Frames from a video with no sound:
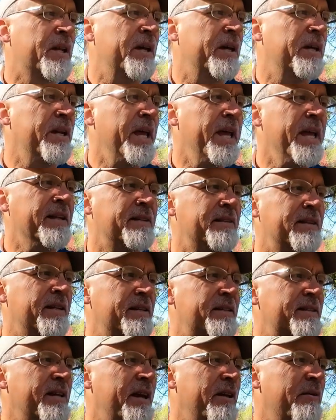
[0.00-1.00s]
an 8 and
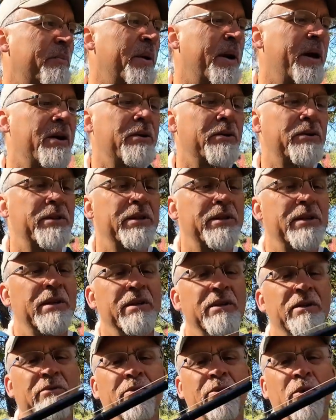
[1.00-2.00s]
a 10 pound
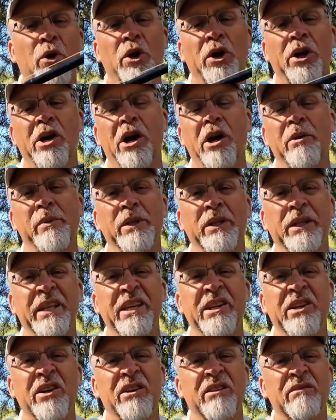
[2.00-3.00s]
fluorocarbon
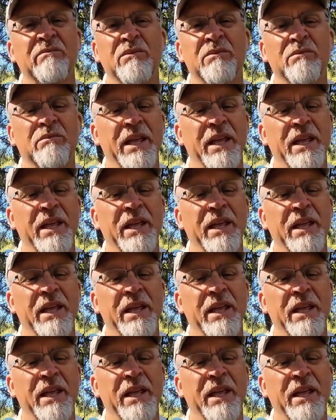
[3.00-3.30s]
leader,